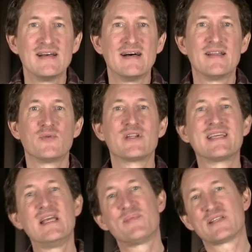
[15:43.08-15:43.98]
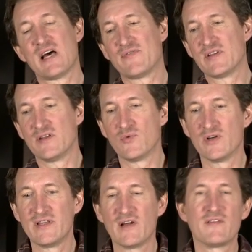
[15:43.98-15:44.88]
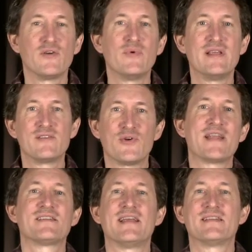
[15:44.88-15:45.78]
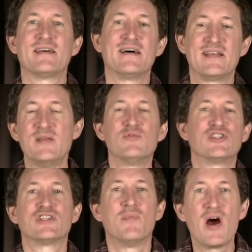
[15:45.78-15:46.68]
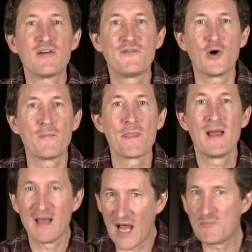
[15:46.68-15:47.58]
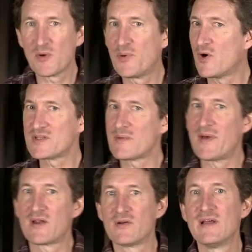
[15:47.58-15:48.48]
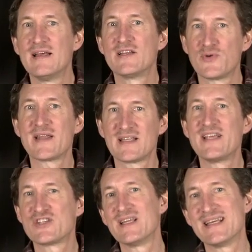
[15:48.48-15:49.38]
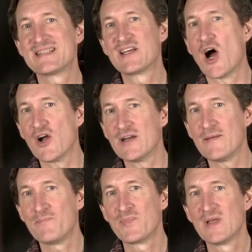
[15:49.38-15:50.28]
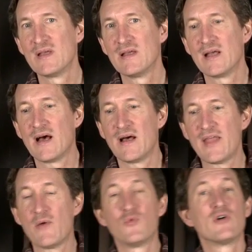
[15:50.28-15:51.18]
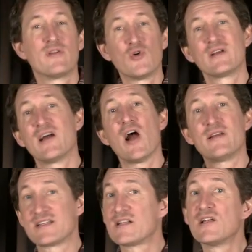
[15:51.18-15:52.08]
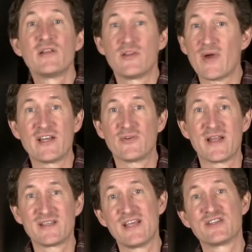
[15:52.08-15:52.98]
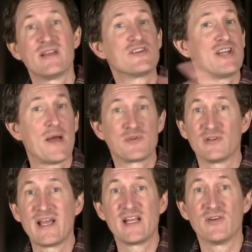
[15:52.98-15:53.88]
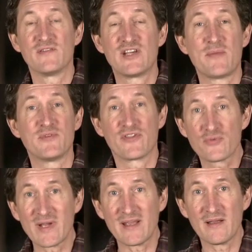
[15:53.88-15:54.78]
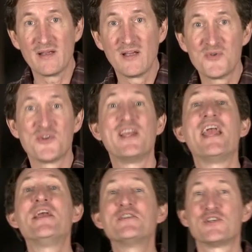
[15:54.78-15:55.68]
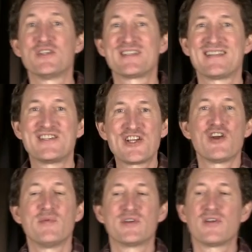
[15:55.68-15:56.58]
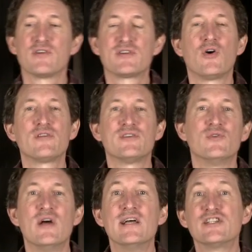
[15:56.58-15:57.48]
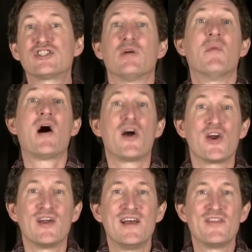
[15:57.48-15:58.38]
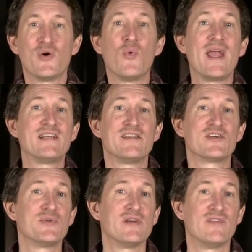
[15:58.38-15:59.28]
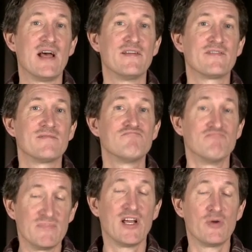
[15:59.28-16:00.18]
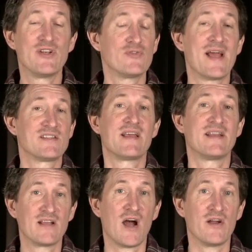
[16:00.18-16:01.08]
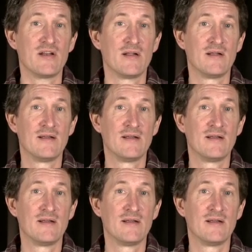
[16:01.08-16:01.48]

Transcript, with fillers: Uh, the word keep is often the word there that we translate uh, Hebrew shamar for. I'd propose a better translation is guard. Uh, that word, the word guard is clearly the right translation a chapter later in chapter 3, where the angels, the cherubim, are, are told to shamar the way to the tree of life. There we translate it guard.